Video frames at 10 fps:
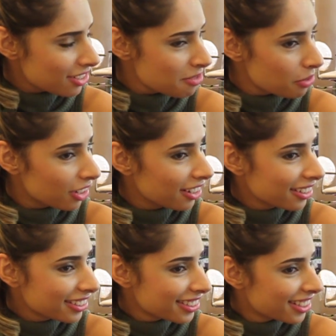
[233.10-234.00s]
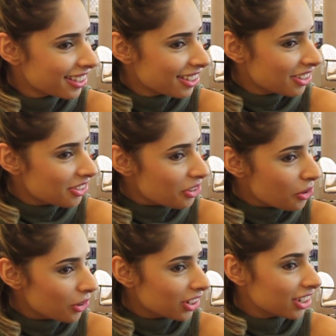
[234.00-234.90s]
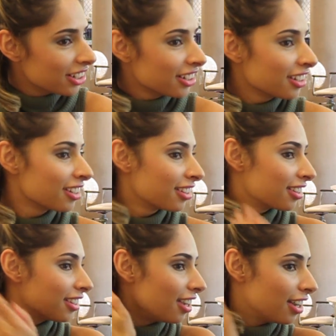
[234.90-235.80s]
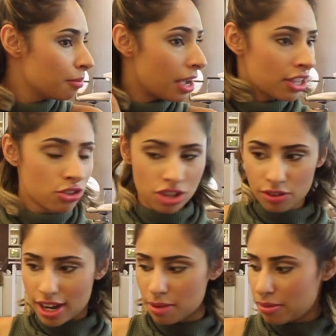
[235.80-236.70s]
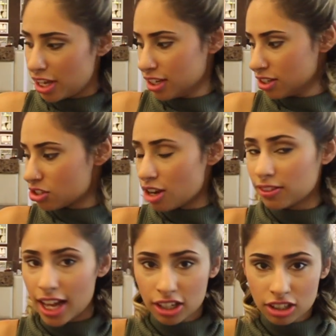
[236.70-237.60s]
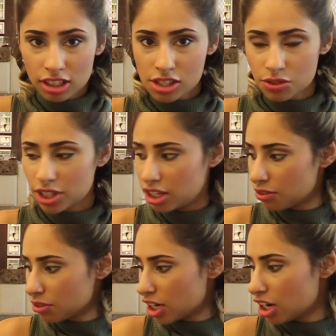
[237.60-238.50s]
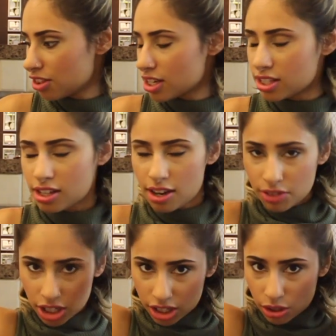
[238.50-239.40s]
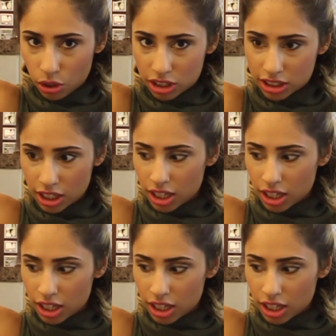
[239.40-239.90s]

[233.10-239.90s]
product, or I usually recommend soft lacquer. It's really good for hair that doesn't have very good hold.